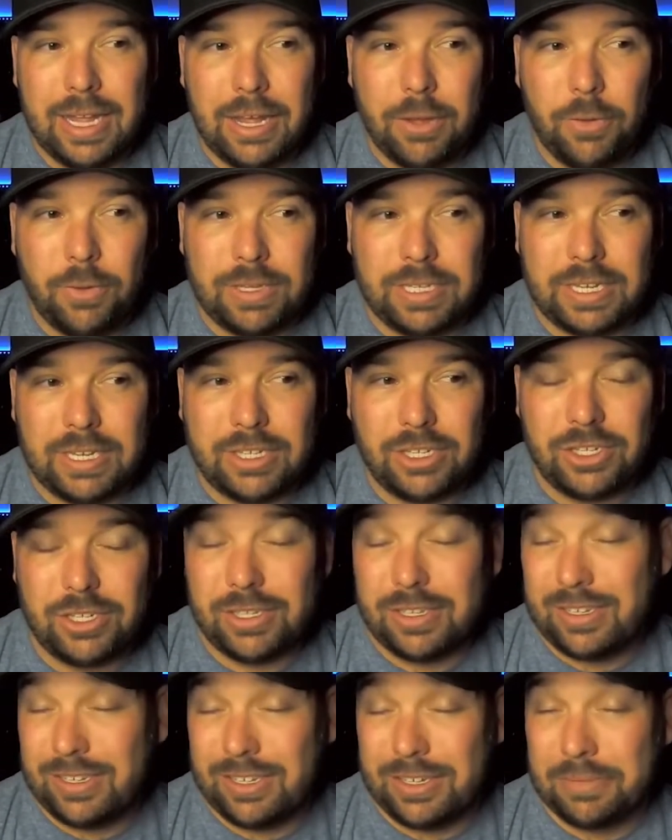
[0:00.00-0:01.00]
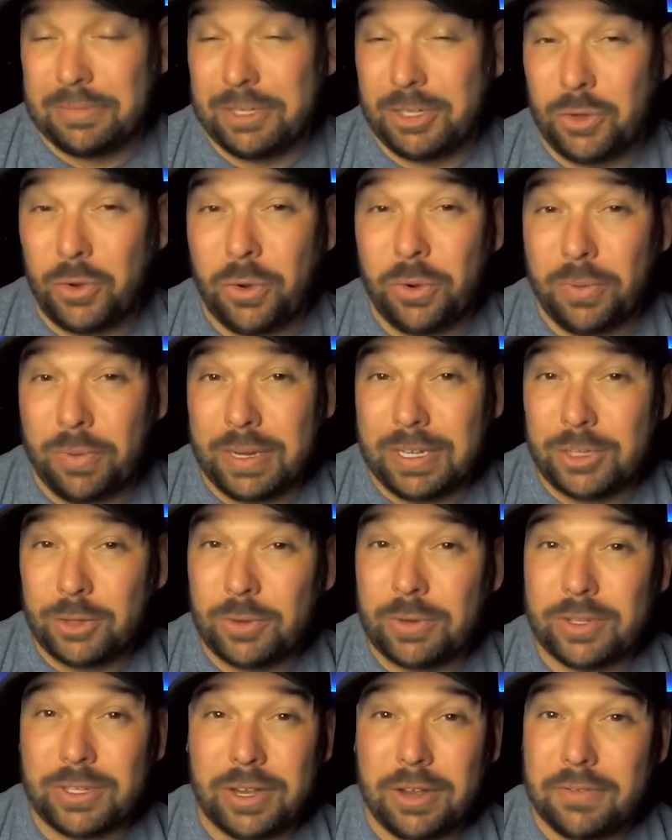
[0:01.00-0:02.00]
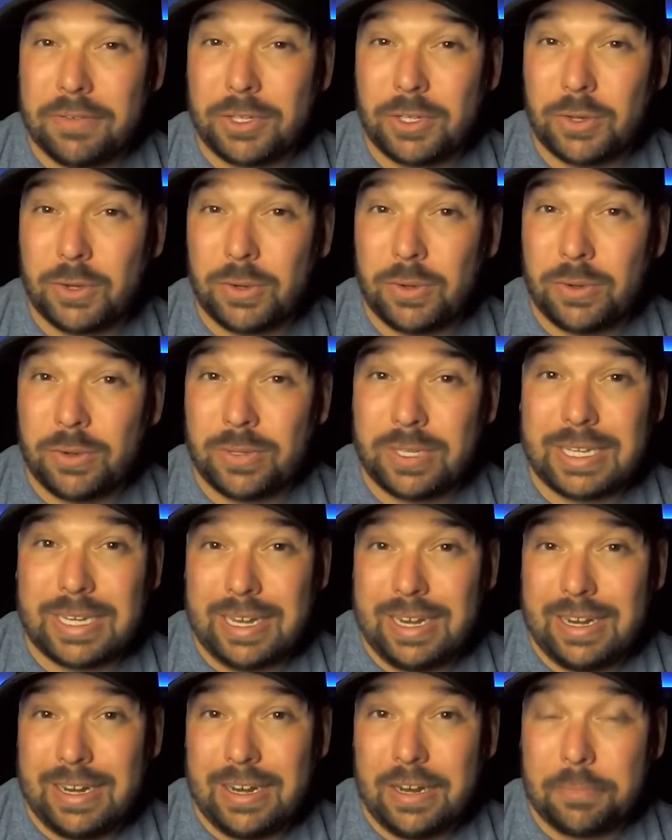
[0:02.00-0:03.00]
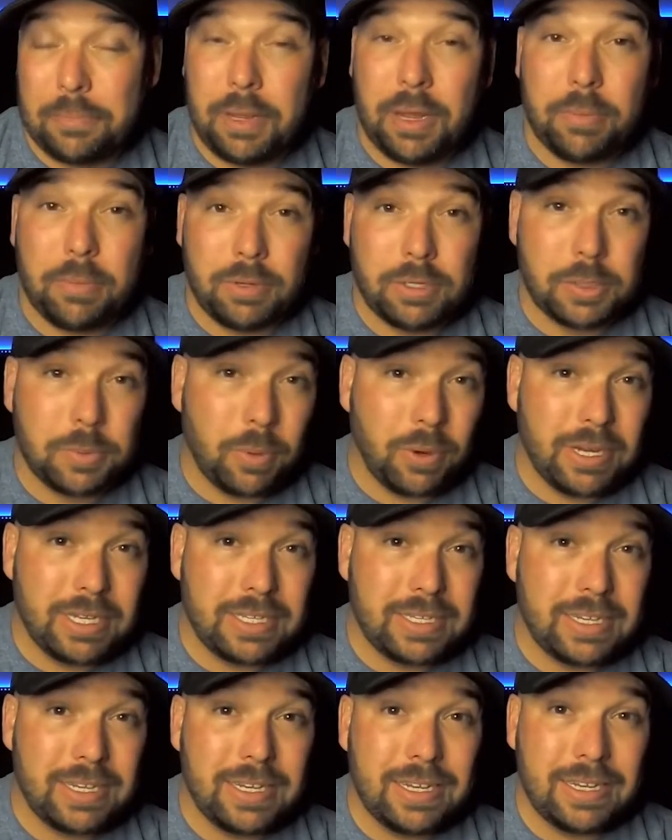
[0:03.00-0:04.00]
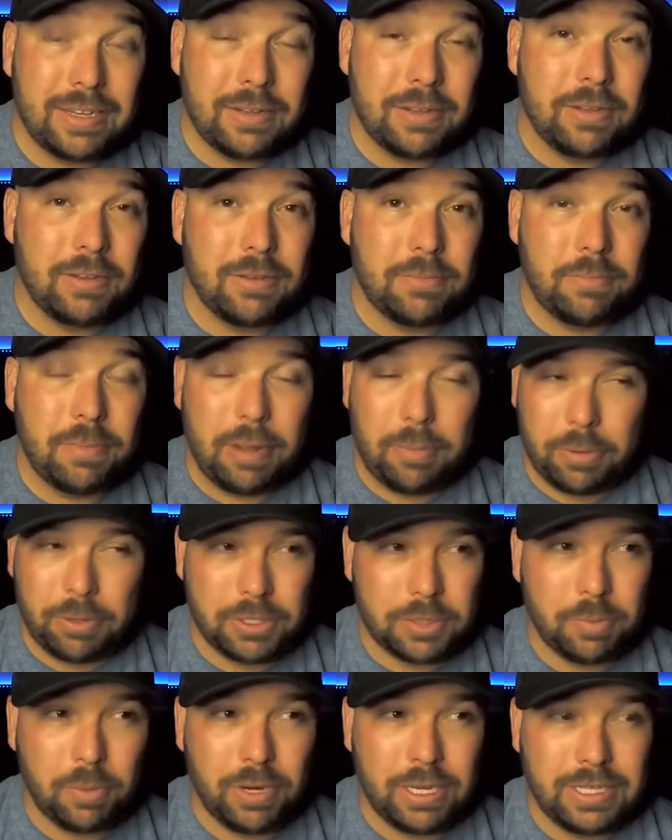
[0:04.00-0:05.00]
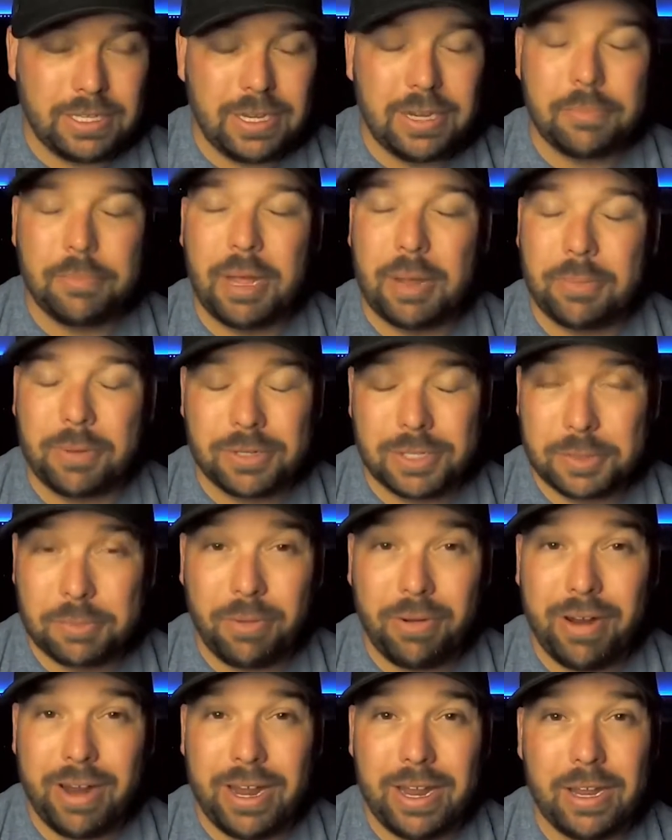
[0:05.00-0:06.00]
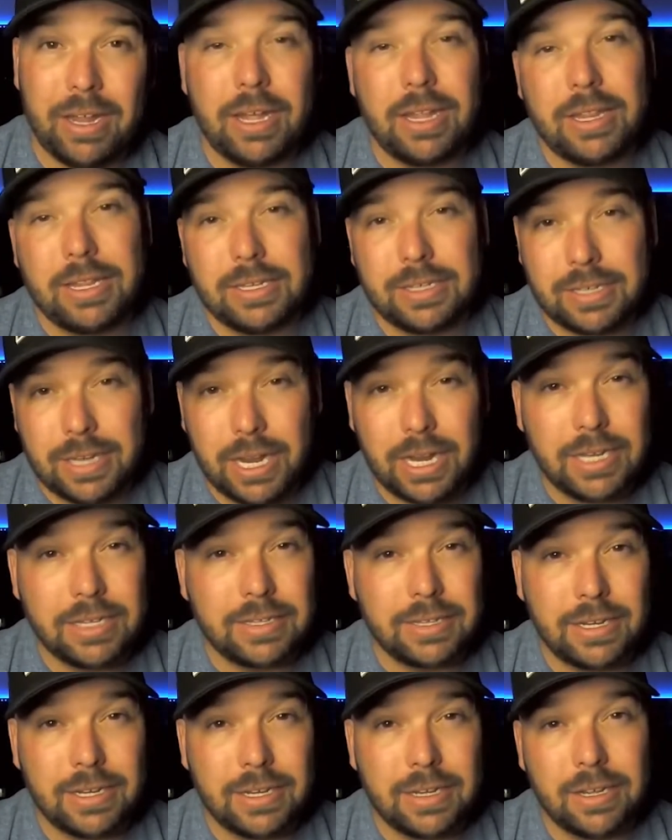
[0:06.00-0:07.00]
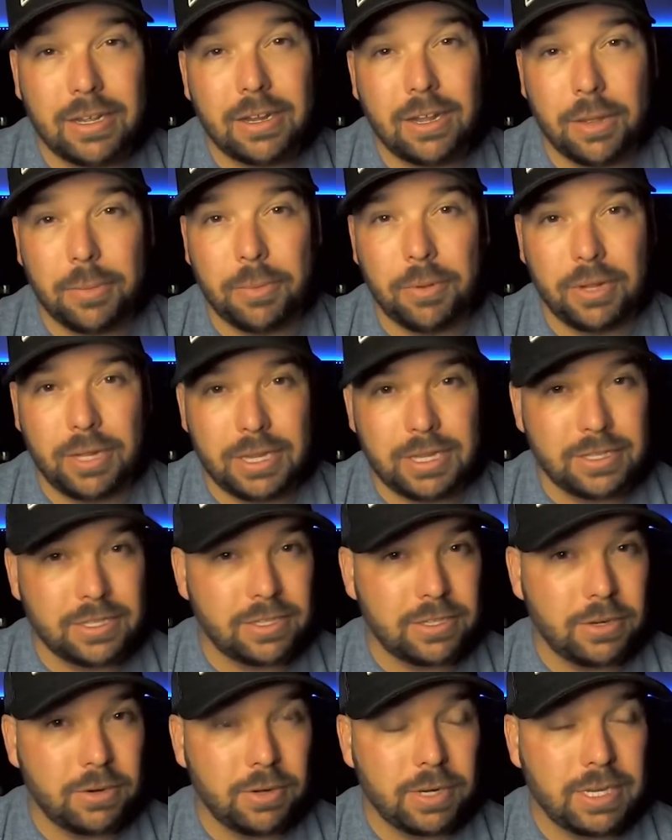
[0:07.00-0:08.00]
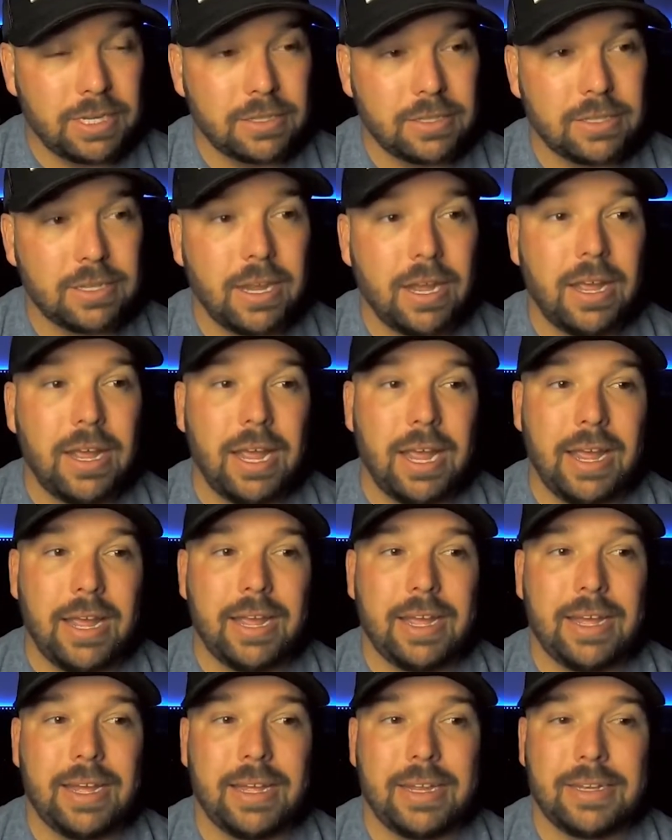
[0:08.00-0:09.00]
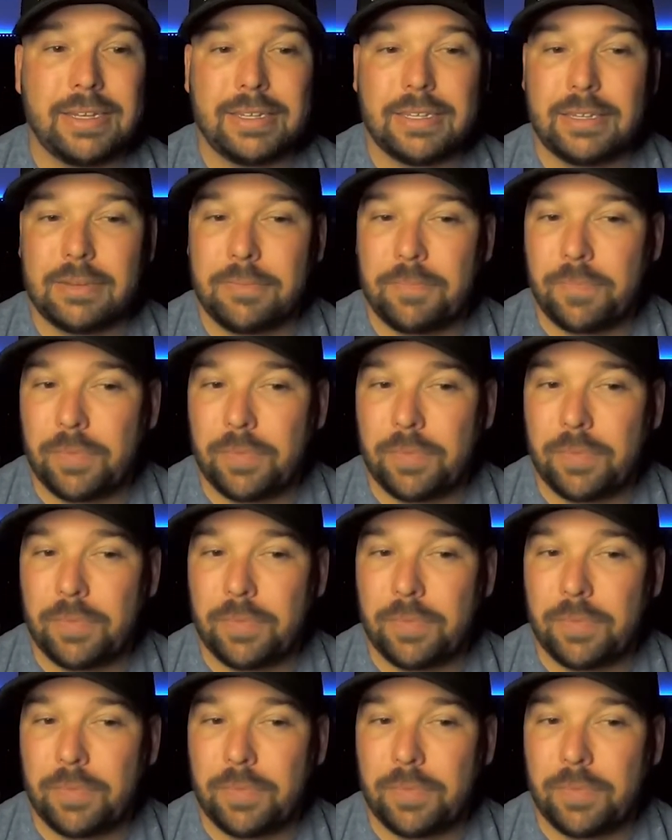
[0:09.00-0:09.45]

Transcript: It was some school resource officers. They ended up pepper spraying, and then tasing a couple of the students. And